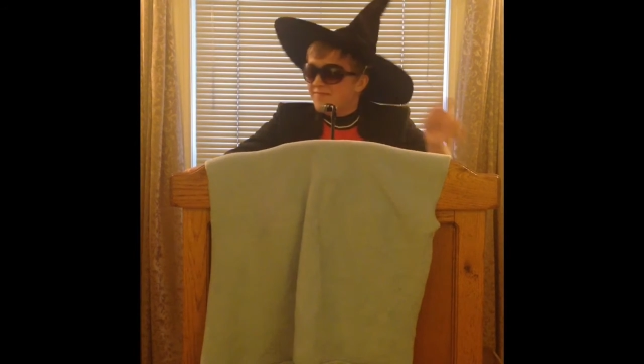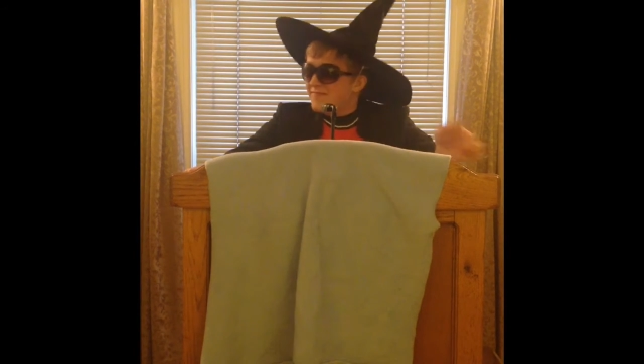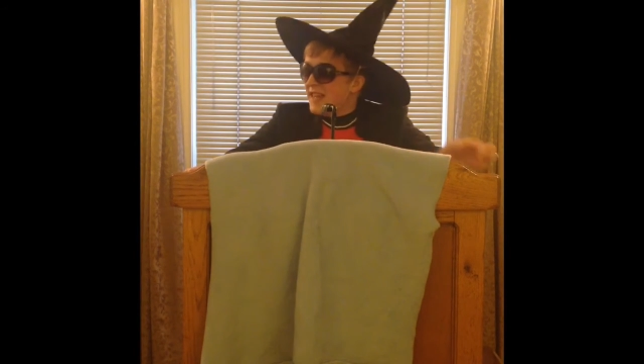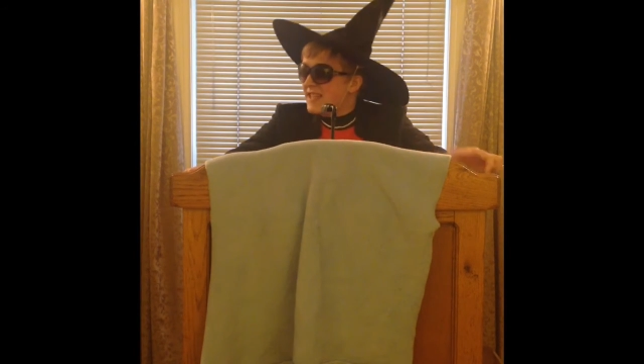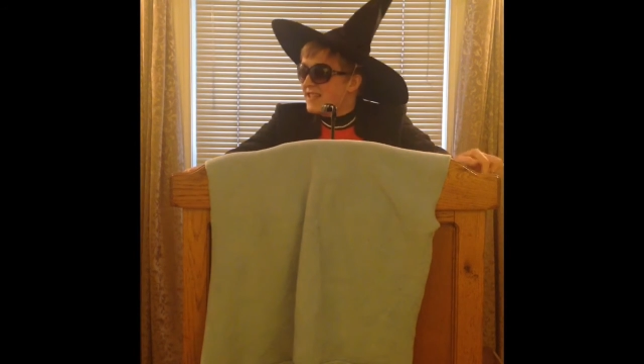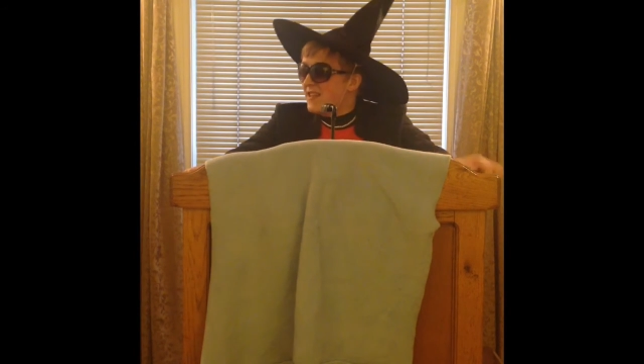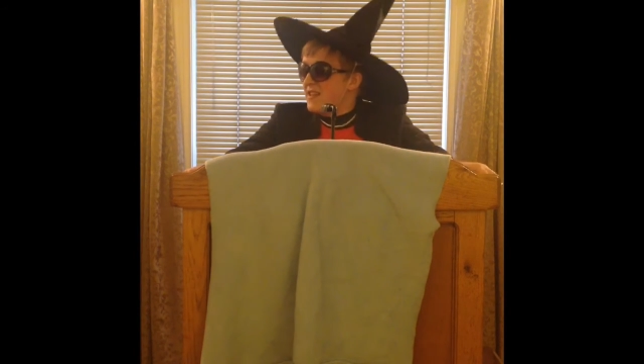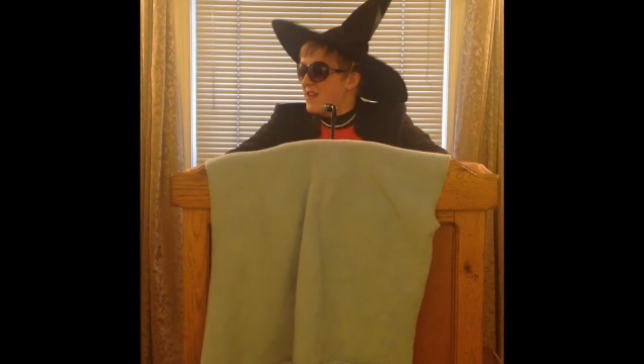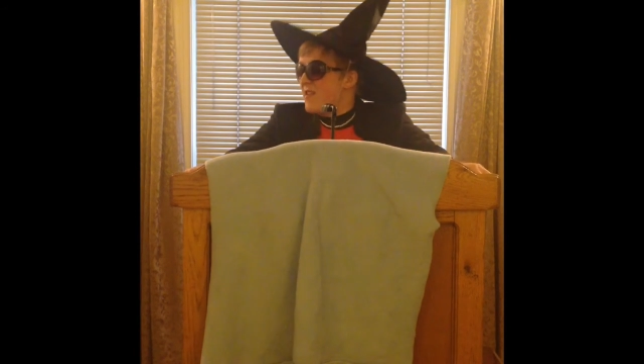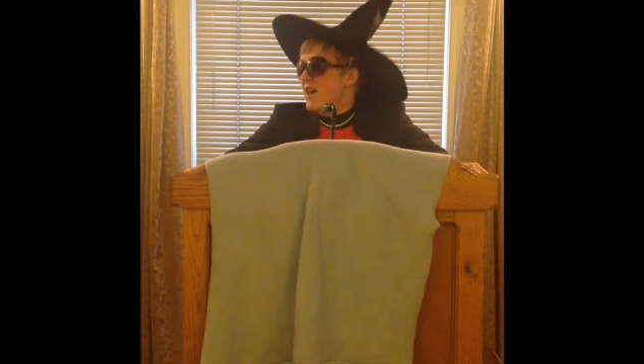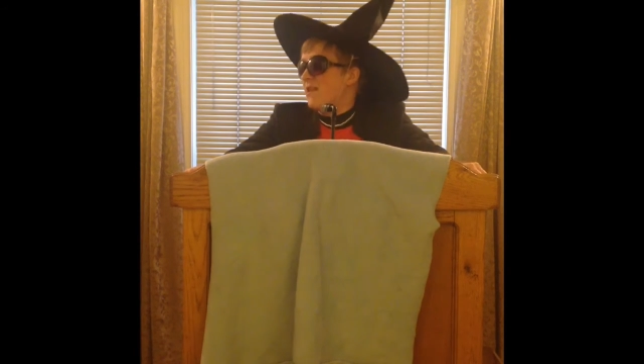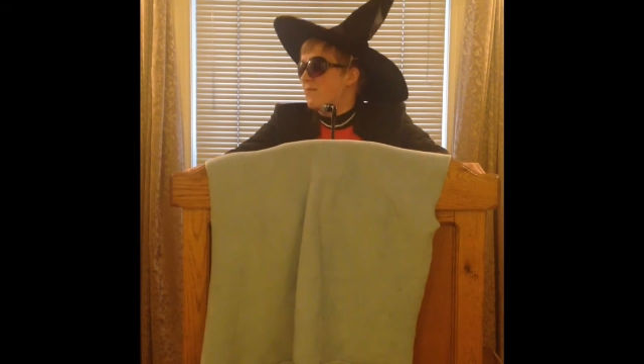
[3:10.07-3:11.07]
Mr.
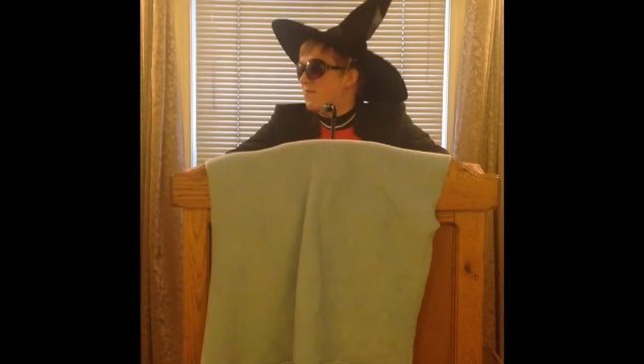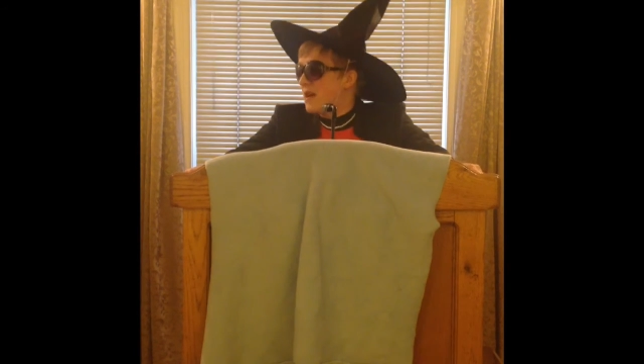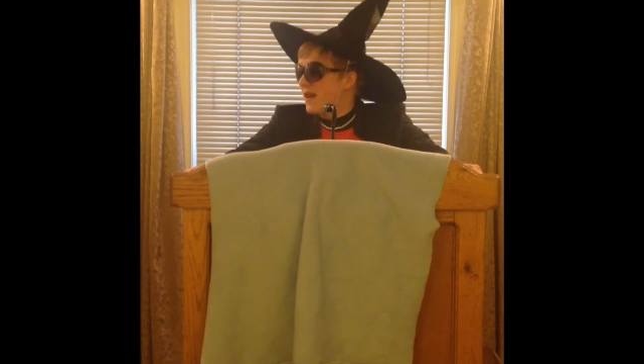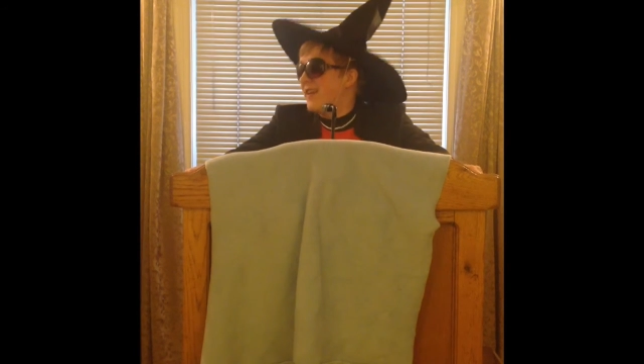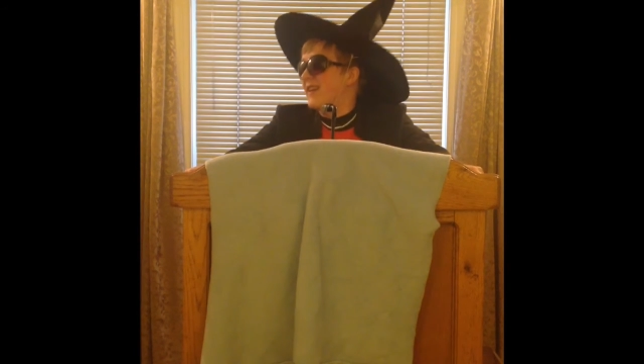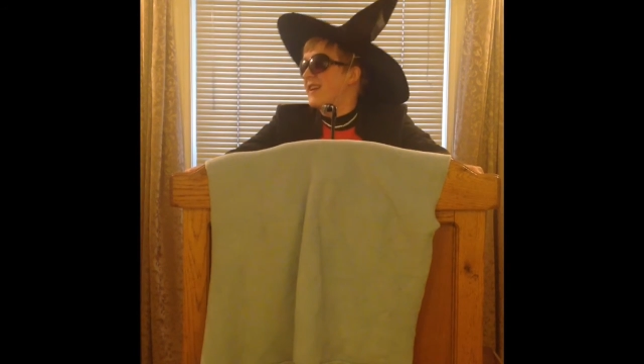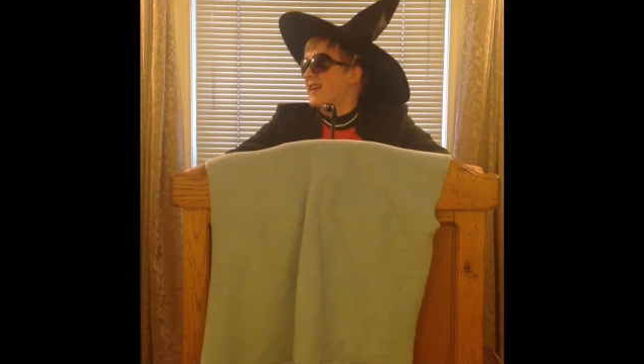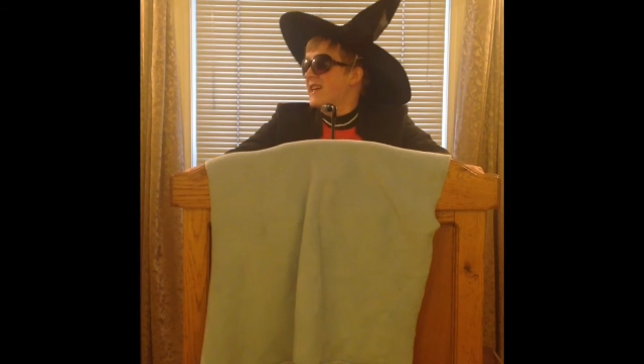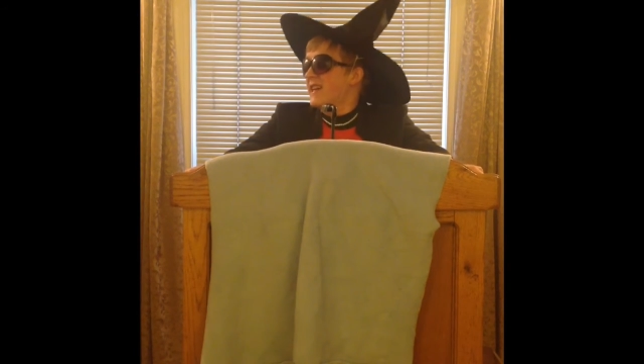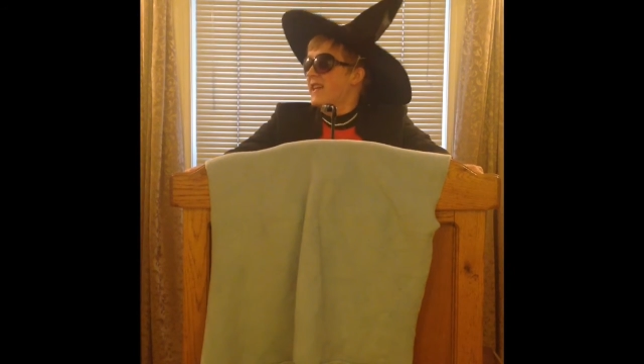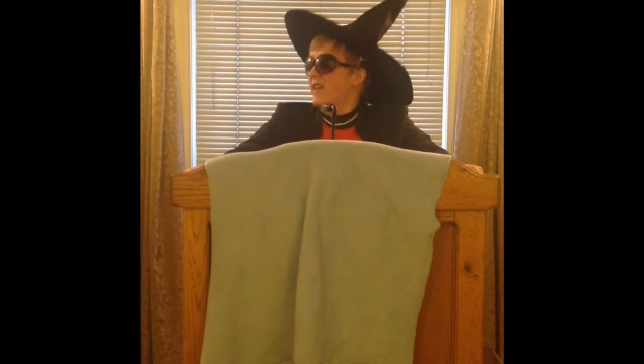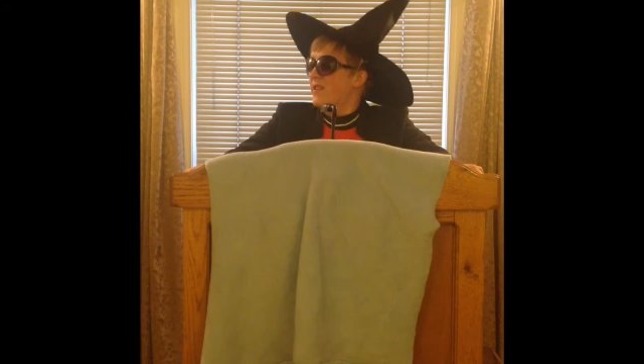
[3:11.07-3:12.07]
Trump,
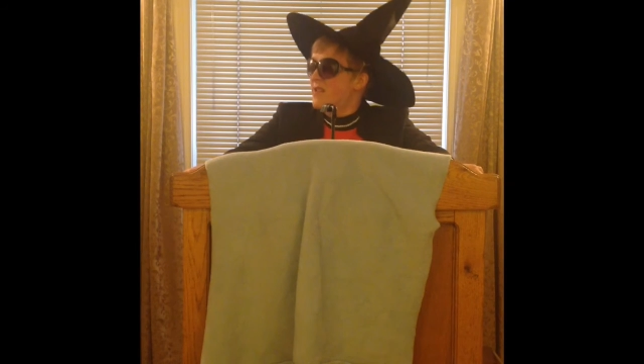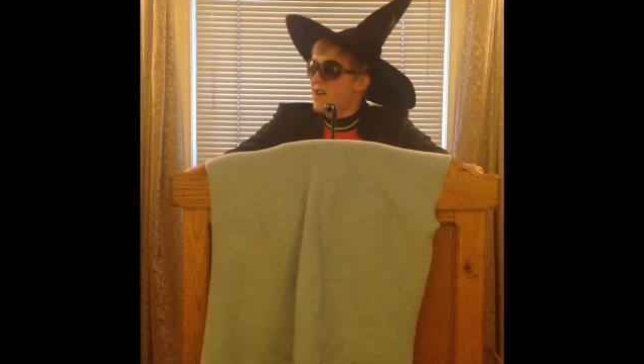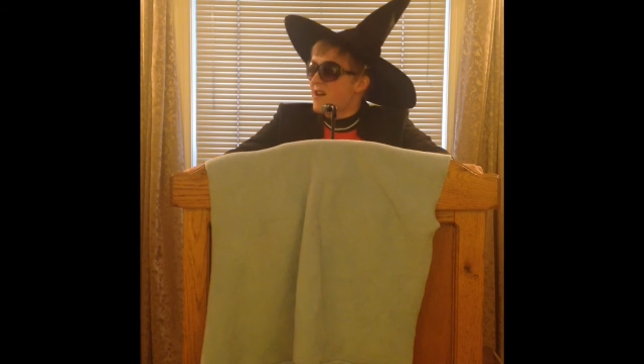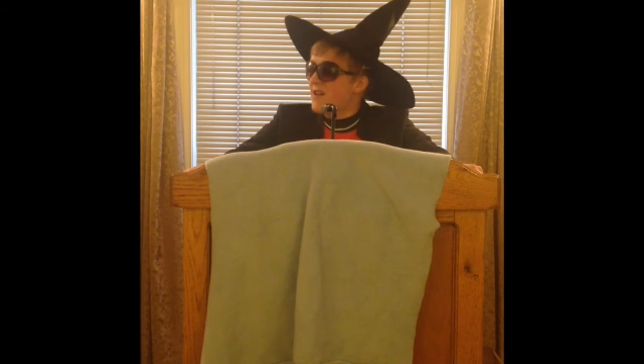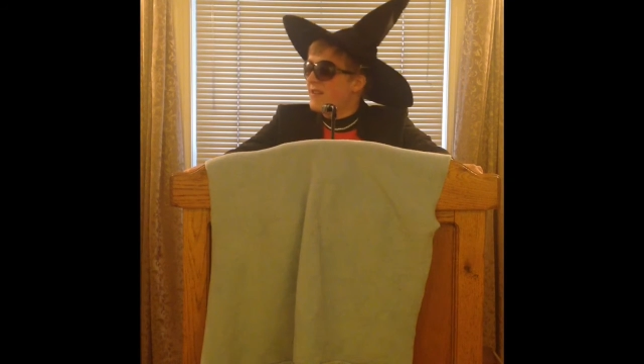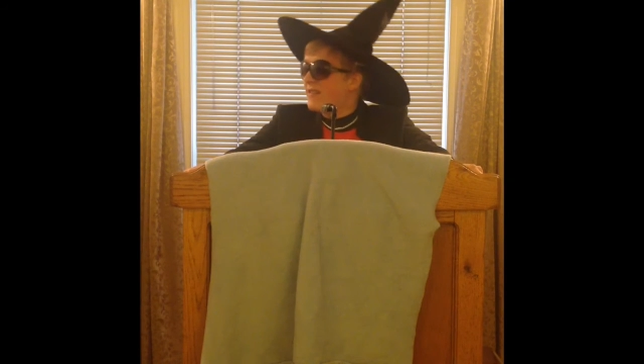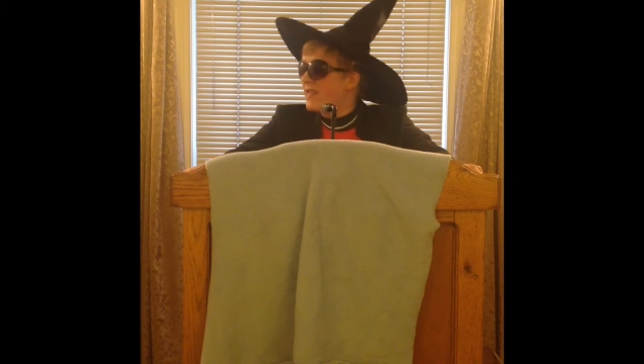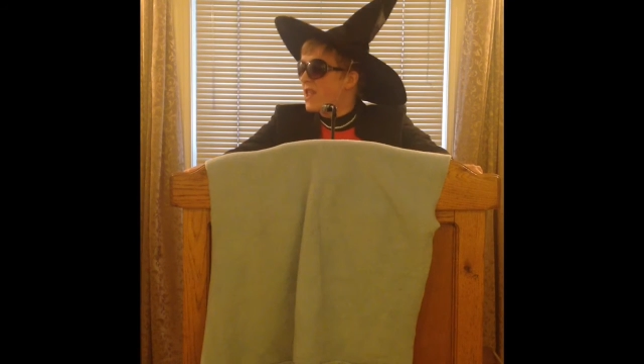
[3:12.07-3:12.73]
you are